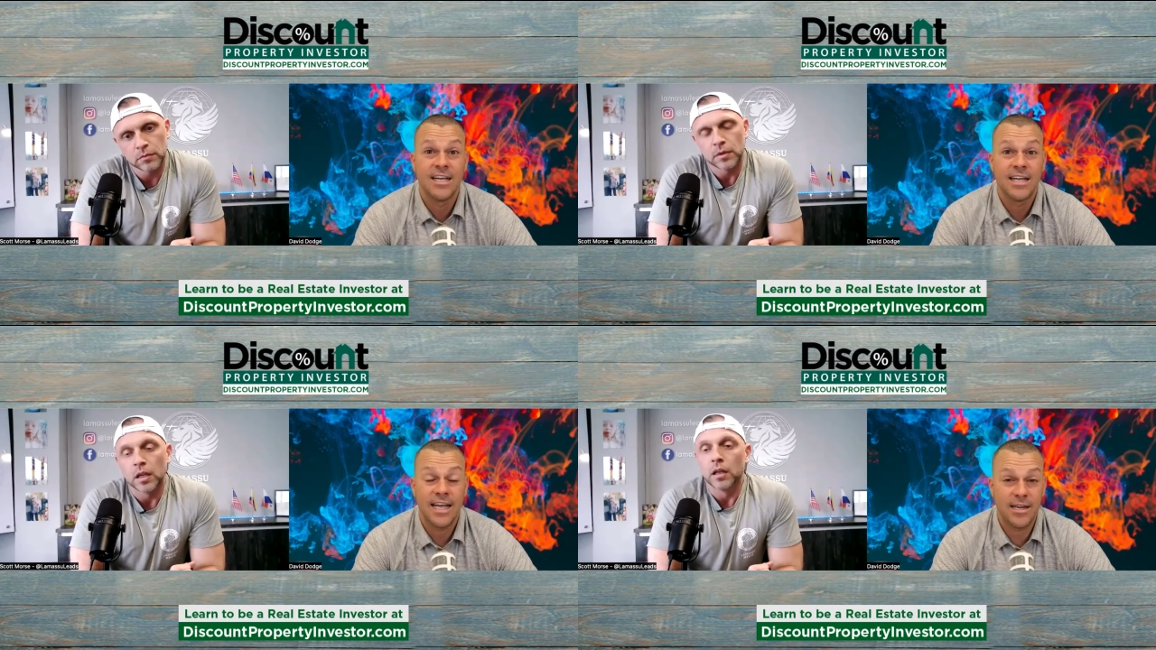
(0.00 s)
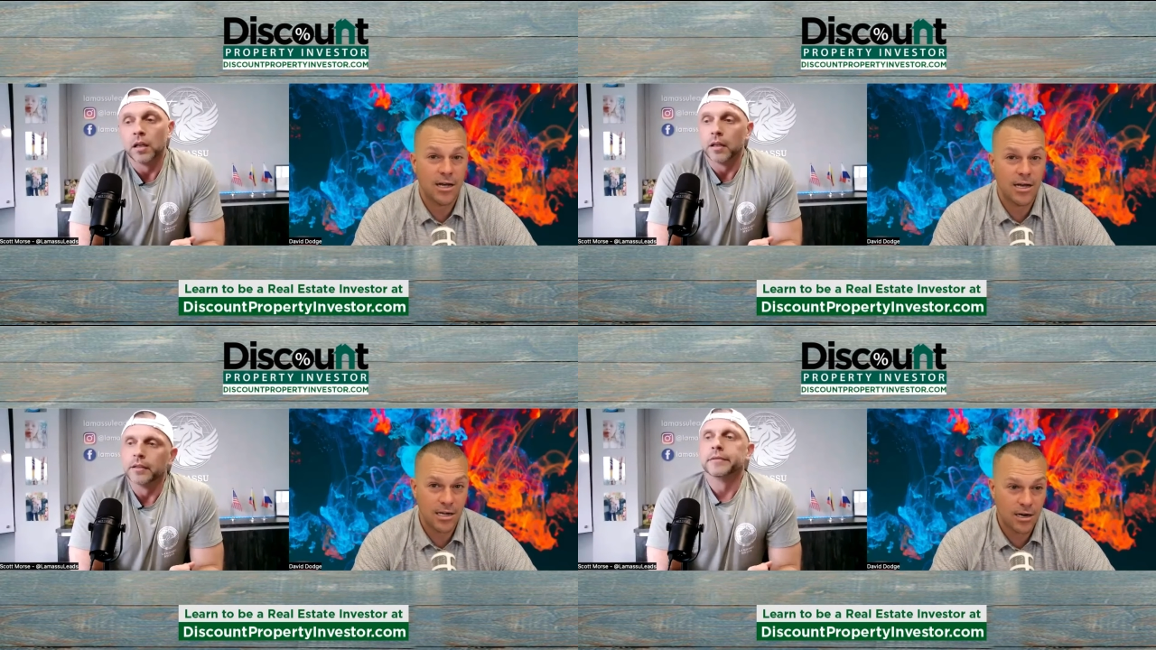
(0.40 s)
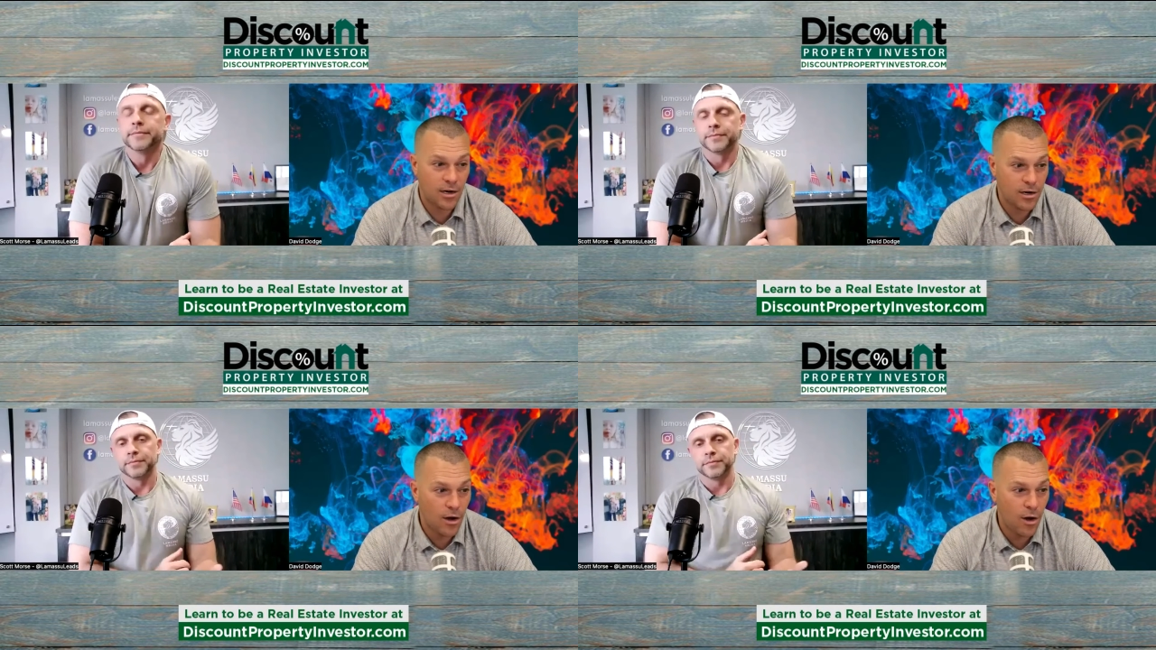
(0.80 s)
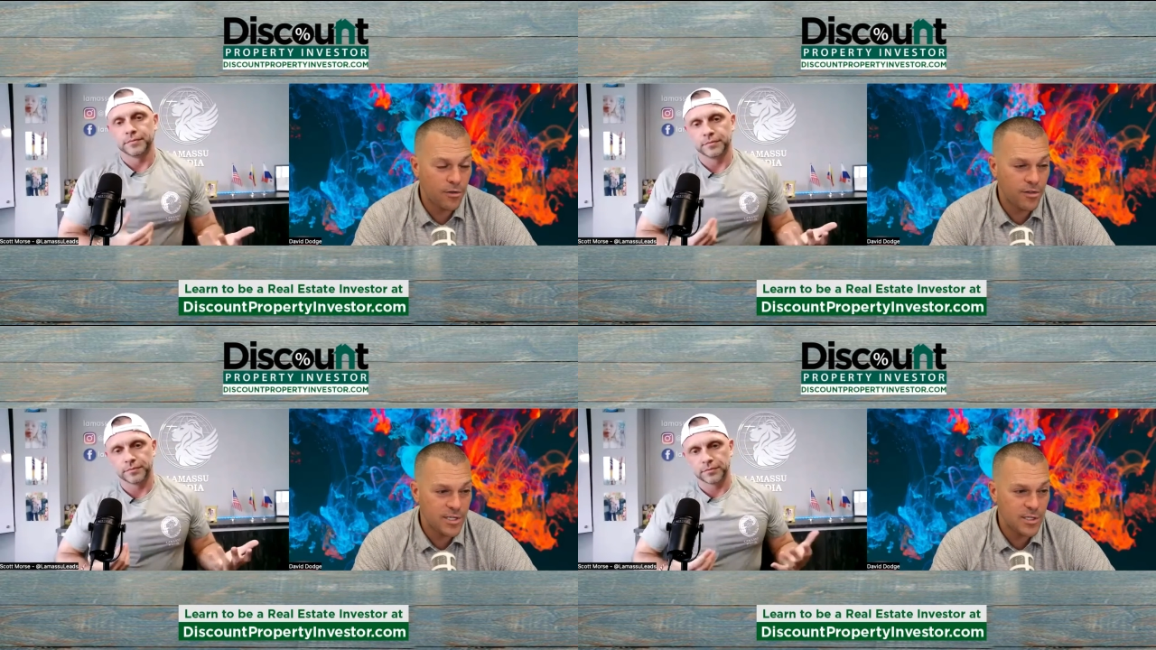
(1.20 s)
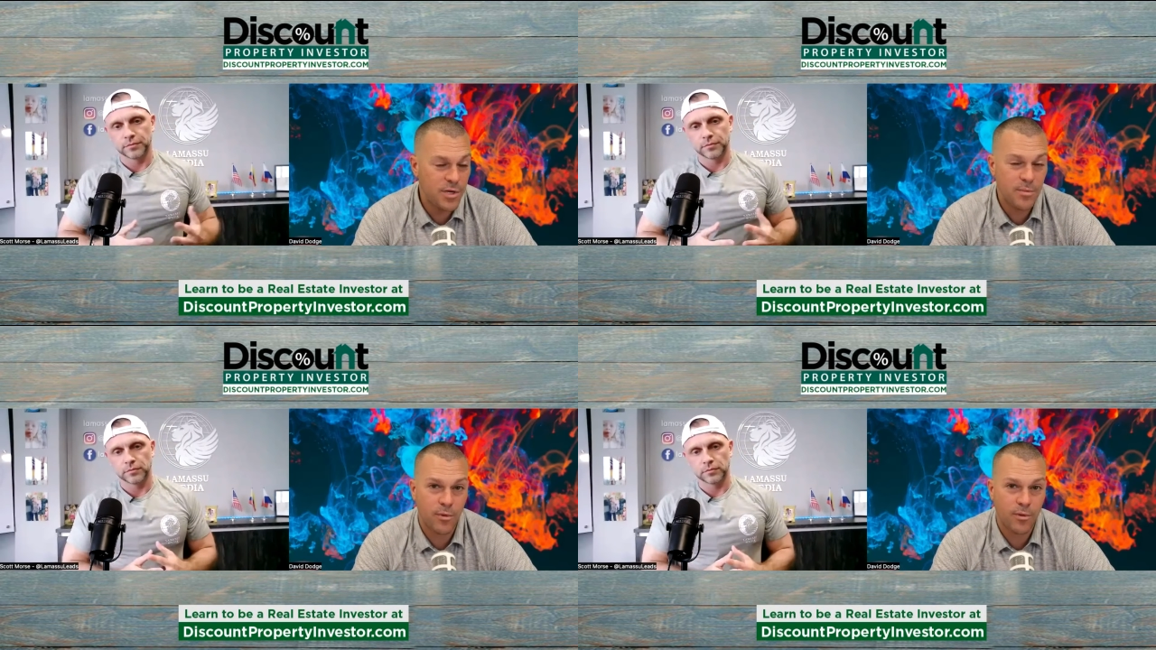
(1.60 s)
Speaker 1: And uh, are all of these
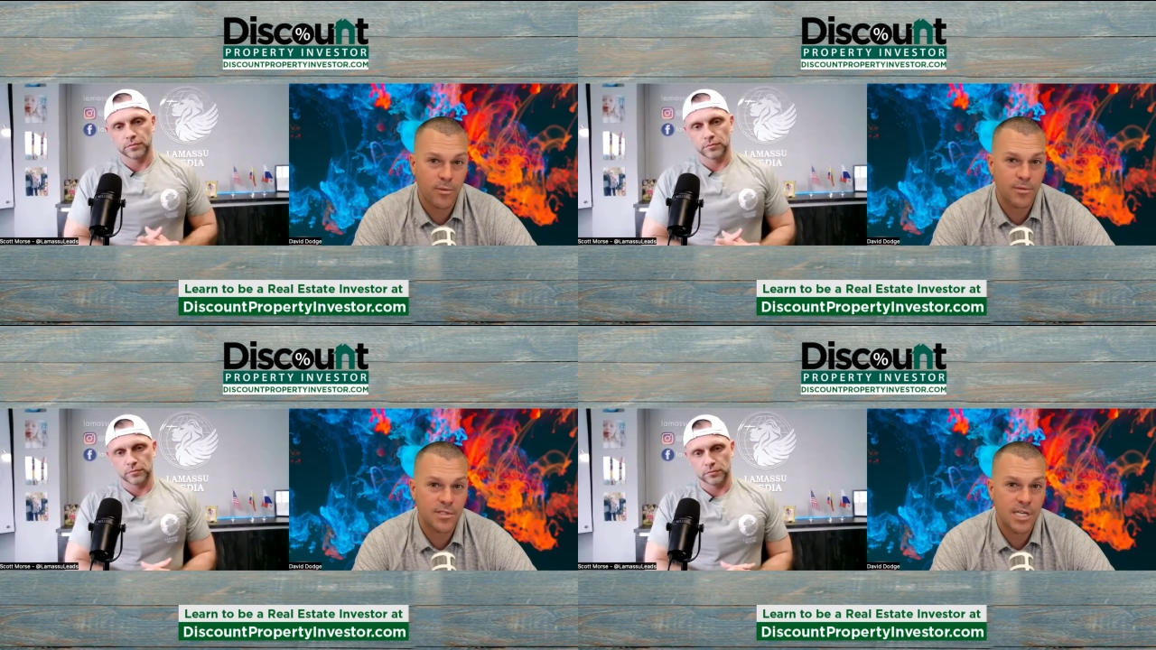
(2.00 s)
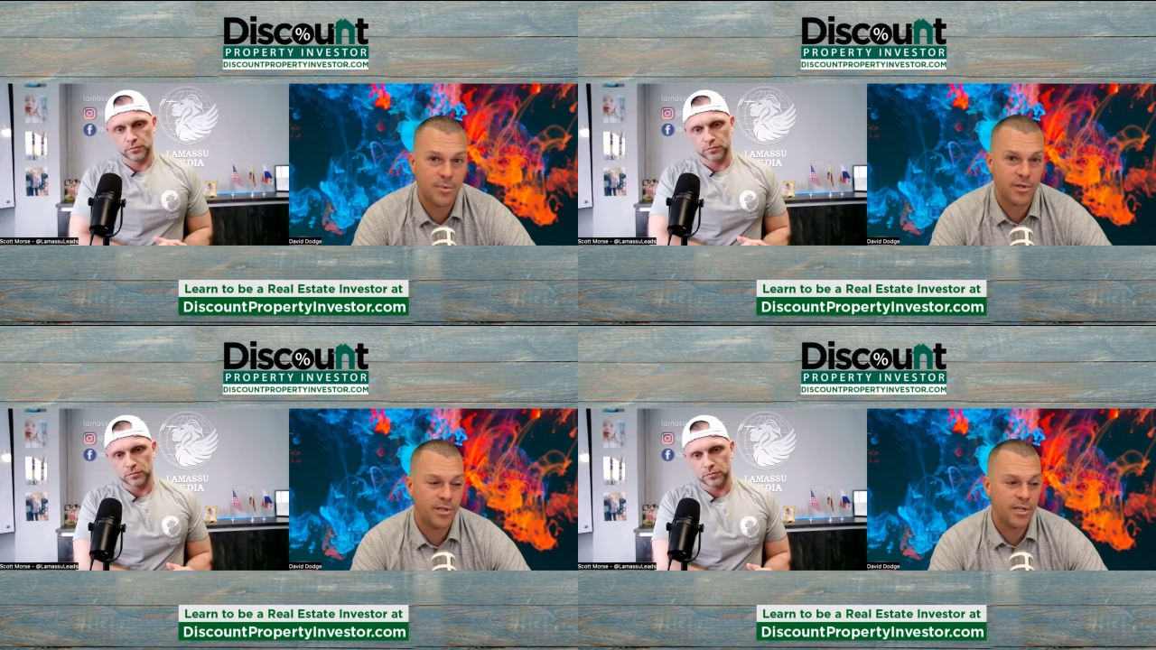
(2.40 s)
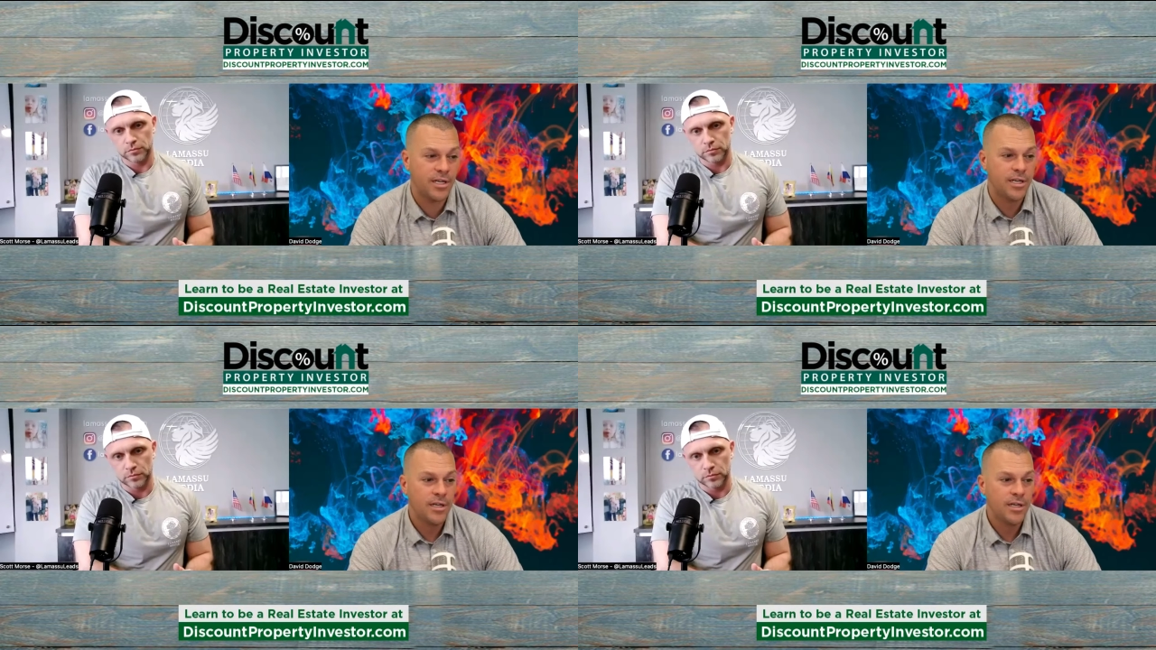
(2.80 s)
people typically?